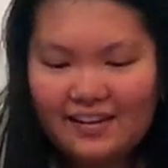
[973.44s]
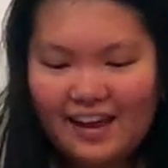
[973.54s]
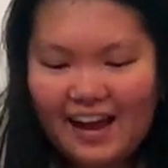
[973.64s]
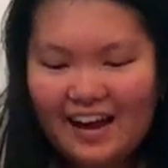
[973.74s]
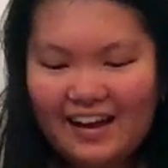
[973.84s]

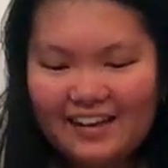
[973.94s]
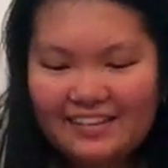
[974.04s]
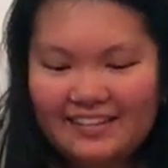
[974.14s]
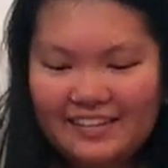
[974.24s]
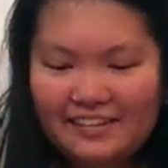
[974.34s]
yeah,
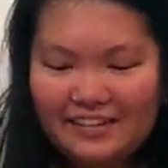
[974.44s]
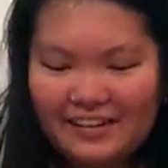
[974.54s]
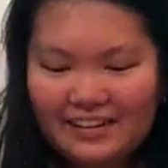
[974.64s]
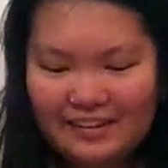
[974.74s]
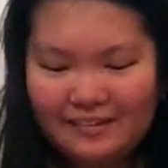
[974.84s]
so I
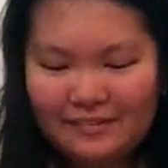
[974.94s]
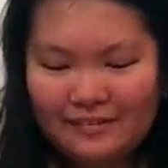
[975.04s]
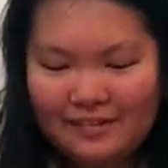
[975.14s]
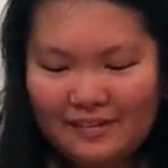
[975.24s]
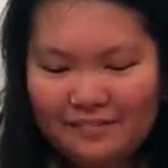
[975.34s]
guess
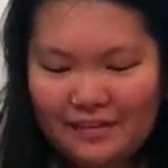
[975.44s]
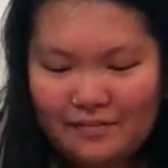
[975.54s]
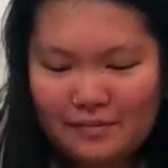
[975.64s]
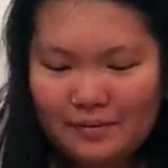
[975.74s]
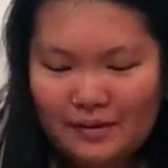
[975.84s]
that's a
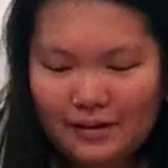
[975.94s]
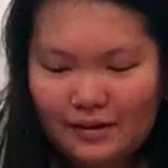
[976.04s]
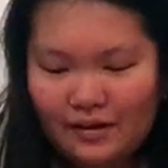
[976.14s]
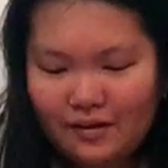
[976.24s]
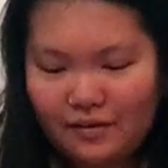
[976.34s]
favorite
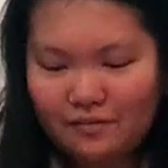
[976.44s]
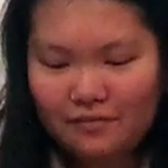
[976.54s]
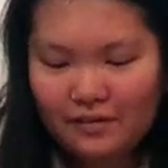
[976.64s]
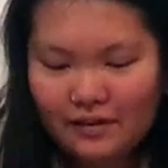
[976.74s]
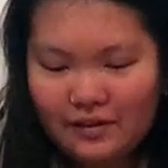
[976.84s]
part
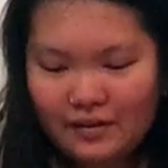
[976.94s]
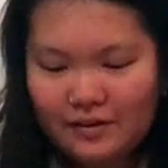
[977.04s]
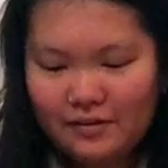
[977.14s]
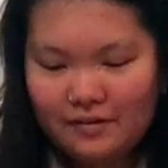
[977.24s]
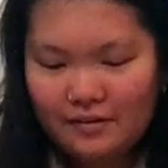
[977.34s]
of
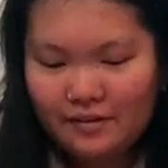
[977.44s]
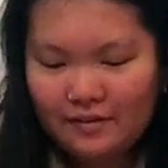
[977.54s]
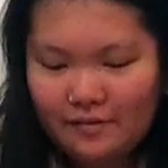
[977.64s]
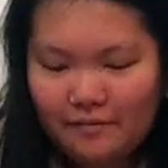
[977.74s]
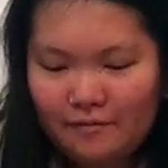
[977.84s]

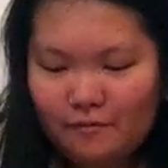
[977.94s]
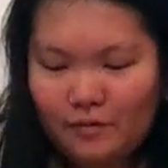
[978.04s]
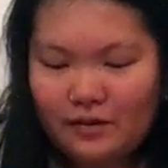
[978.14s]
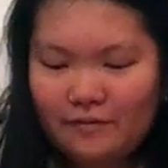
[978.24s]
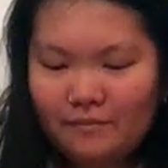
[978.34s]

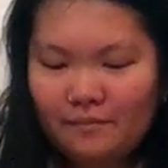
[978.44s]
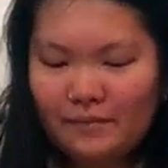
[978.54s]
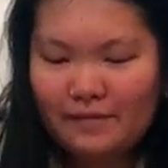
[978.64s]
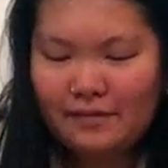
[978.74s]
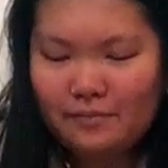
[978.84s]
one of
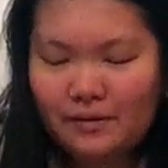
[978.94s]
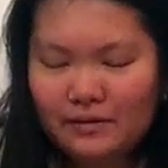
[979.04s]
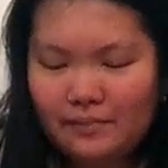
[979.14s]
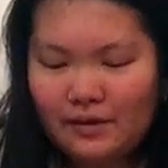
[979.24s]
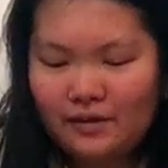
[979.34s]
my favorite
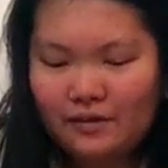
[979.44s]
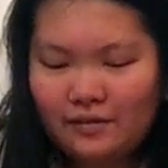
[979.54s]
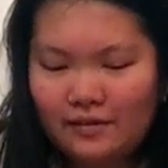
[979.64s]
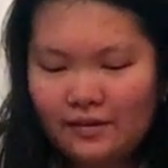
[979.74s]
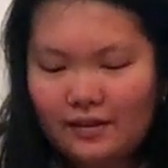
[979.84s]
parts
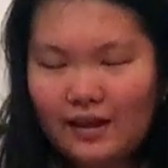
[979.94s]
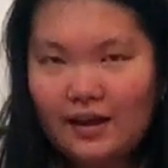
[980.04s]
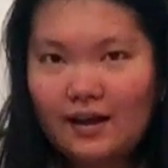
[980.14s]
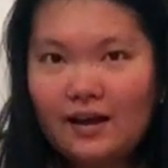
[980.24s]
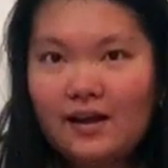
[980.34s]
about
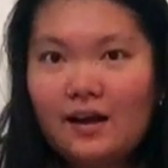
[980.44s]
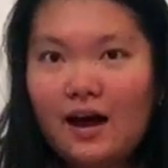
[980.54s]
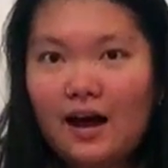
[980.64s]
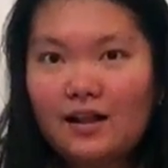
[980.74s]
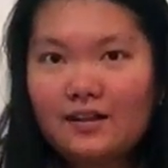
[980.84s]
the
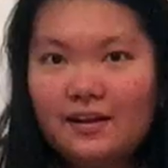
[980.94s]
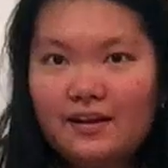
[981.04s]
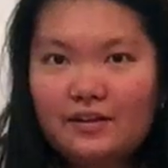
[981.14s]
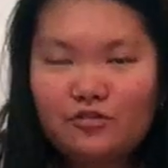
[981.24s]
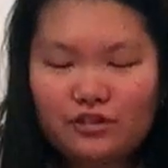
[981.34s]

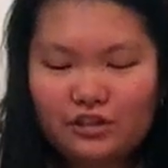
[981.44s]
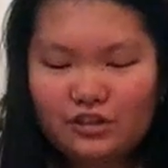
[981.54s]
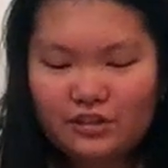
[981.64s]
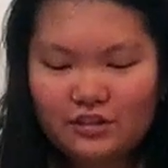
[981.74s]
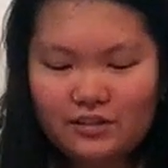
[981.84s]
holiday
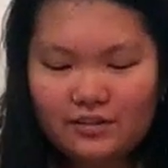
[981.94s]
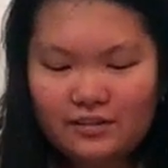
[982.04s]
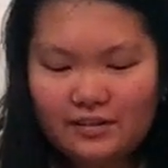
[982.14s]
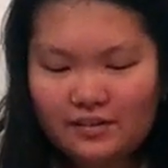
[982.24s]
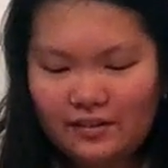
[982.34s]
traditions
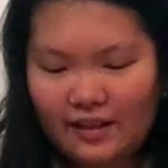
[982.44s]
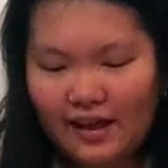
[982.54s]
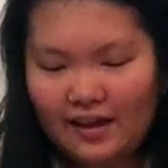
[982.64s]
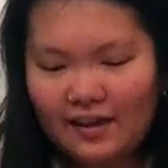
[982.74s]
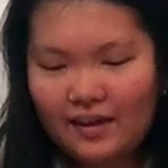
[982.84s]
is
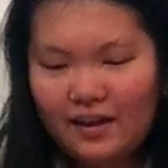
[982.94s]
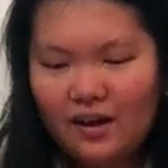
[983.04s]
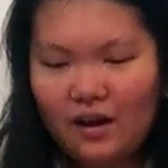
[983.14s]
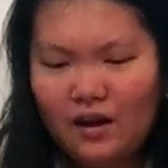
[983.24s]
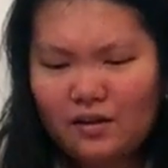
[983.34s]
that.
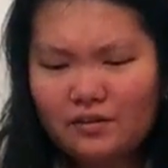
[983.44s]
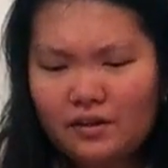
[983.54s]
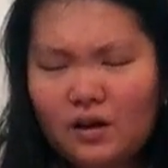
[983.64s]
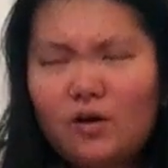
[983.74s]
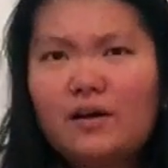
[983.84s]

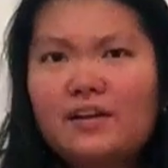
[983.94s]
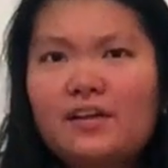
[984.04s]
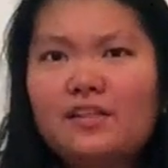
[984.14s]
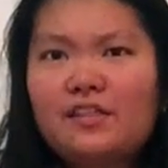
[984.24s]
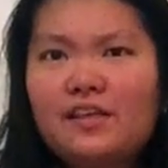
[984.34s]
Also,
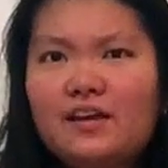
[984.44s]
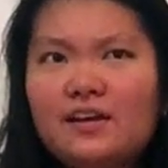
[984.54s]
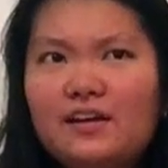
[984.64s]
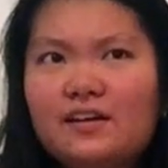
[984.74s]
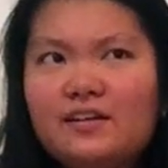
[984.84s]
another
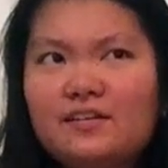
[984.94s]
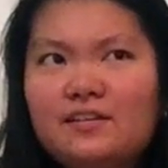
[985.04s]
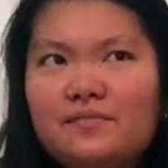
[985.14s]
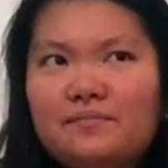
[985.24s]
thing is